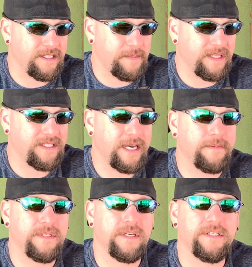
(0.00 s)
spend the time
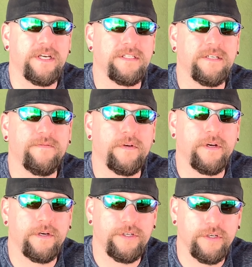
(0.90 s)
to adjust it for
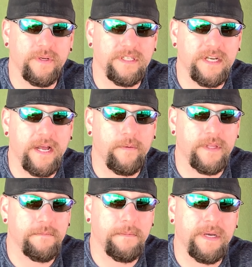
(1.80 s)
your shooting style,
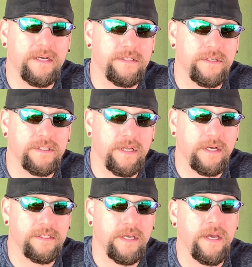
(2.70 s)
whether it be pellets or slugs,